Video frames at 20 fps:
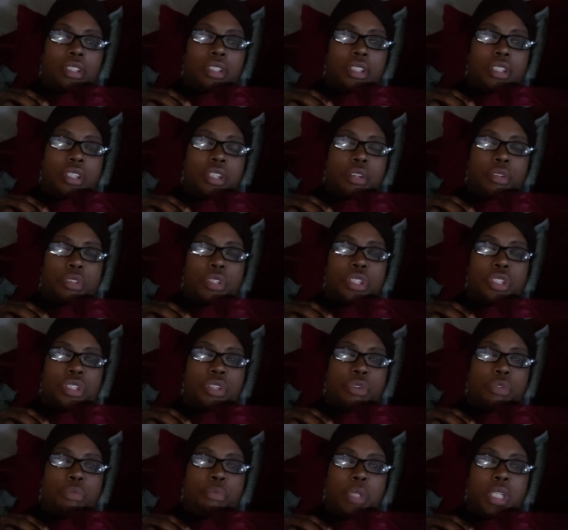you know,
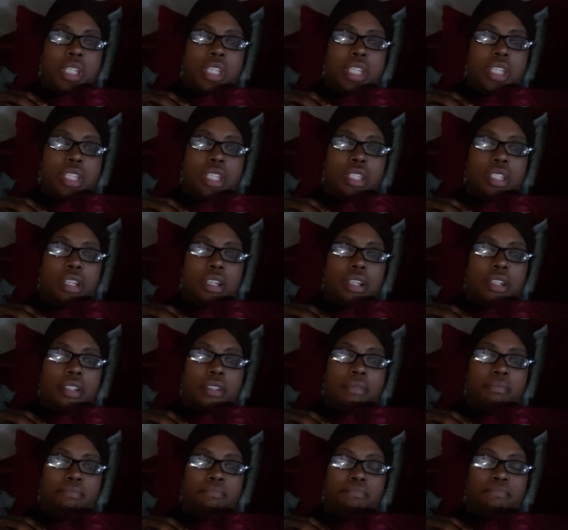so many
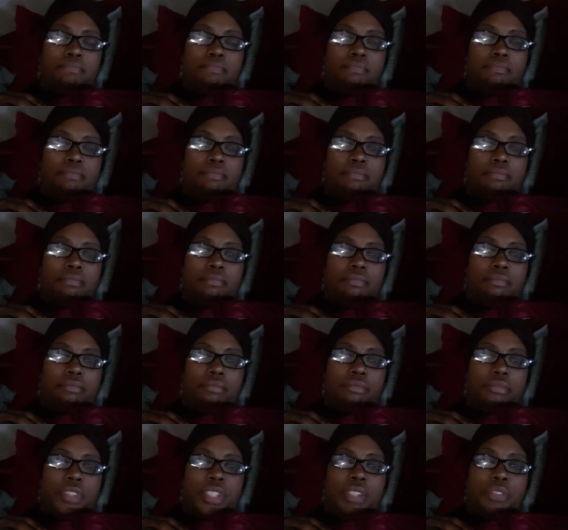um,
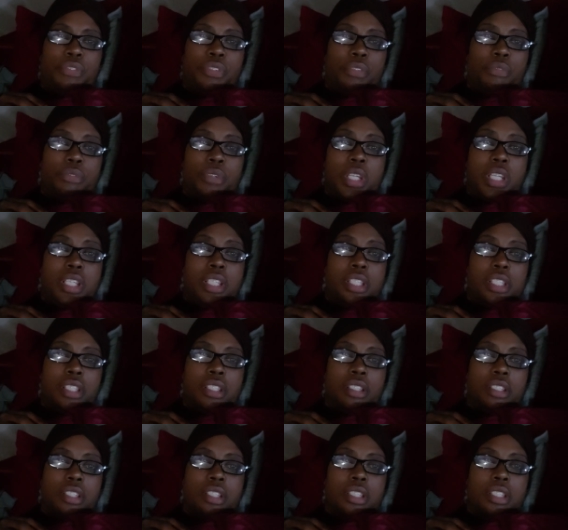different
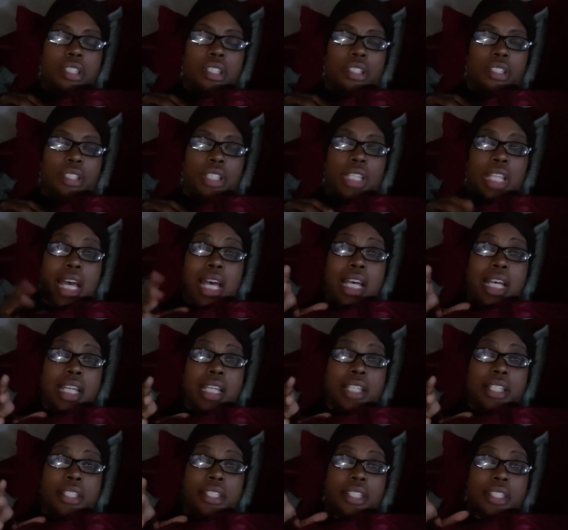reasons
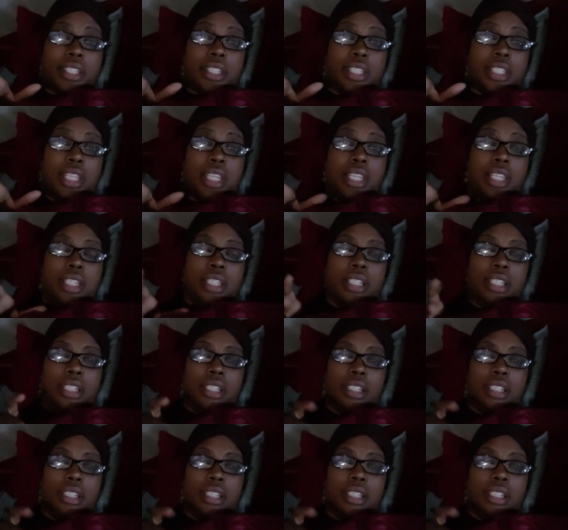lies, deceit